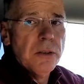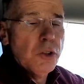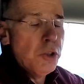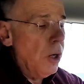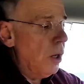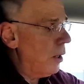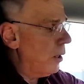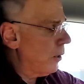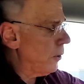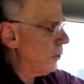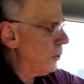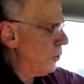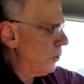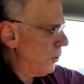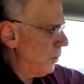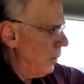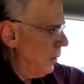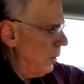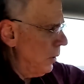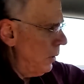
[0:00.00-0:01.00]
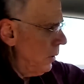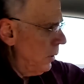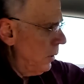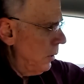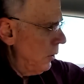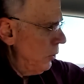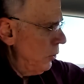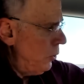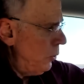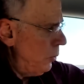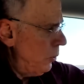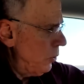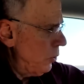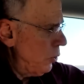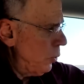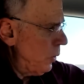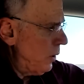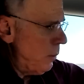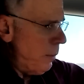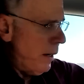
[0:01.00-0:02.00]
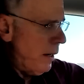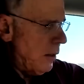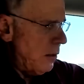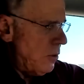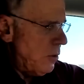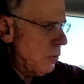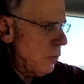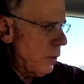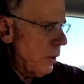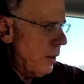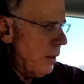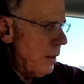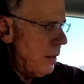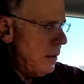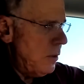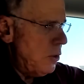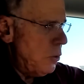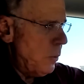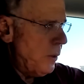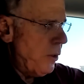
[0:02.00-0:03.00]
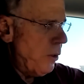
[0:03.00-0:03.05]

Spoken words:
charge, 220 miles of range.